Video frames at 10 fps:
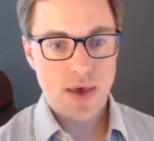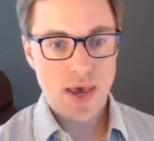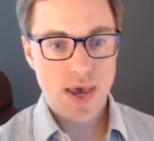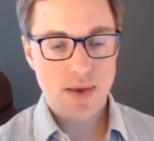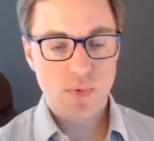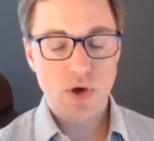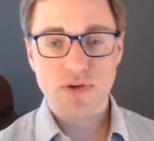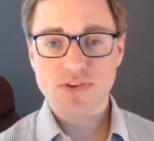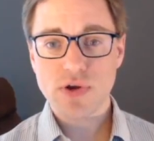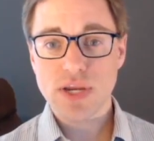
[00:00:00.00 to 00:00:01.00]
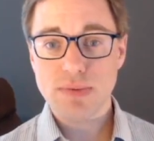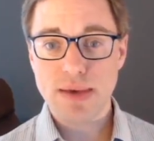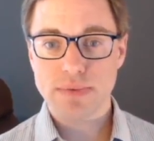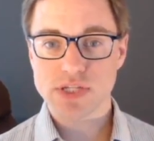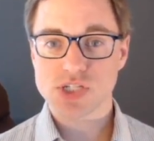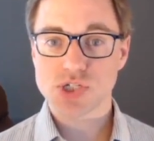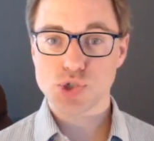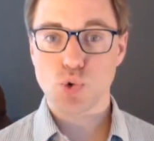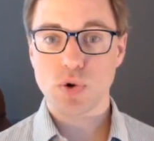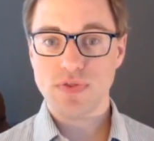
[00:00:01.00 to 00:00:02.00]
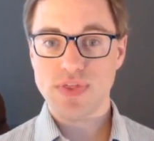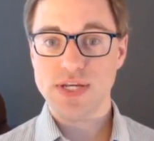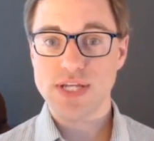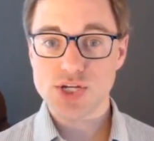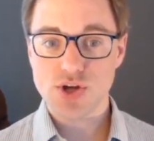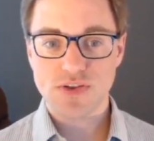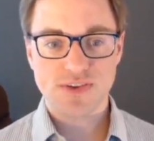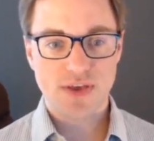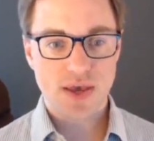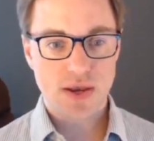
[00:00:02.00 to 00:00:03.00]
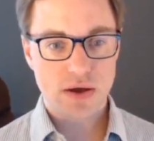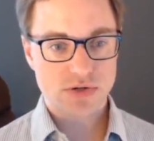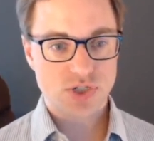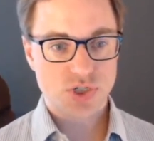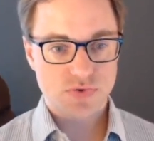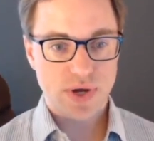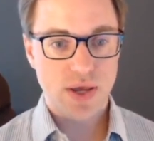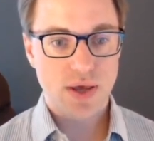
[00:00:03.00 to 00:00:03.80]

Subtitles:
And we also need to be able to sort the digits in our string.